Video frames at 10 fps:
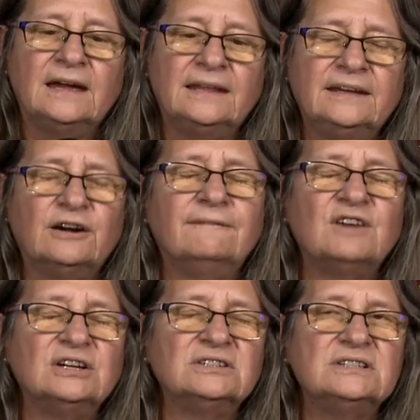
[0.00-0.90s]
think our
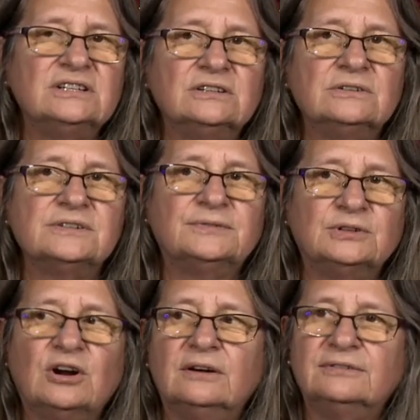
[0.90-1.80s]
volunteers
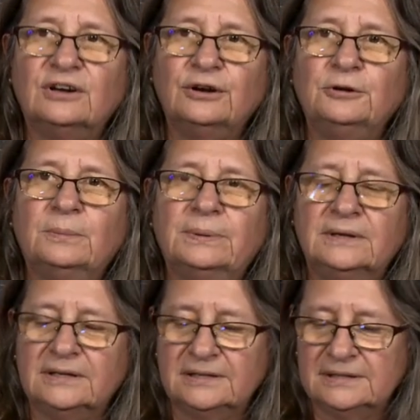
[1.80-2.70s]
for Art for Hope
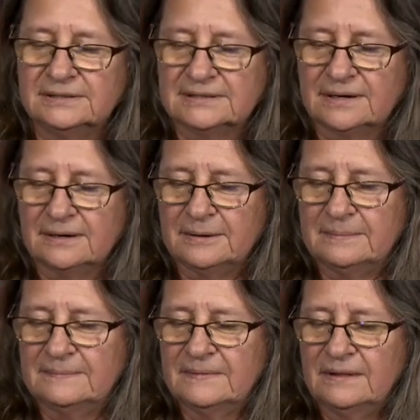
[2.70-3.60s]
is,
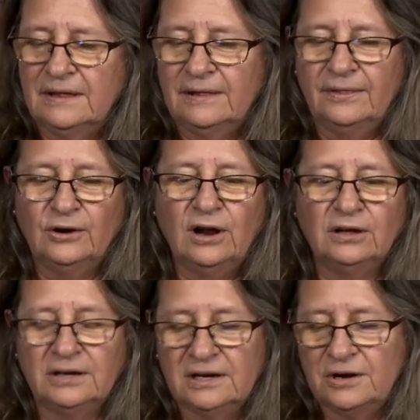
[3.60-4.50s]
they're
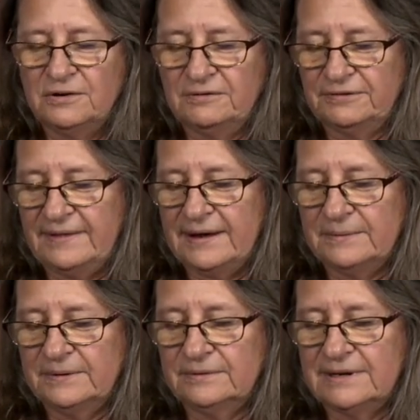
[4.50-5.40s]
all gung-ho for that
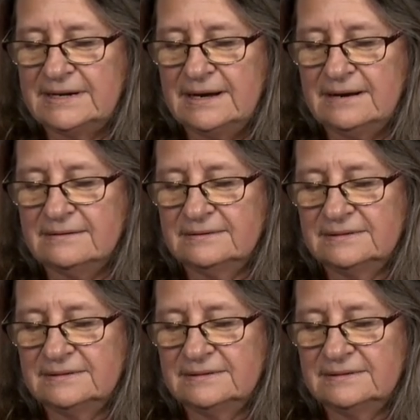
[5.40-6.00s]
one right now.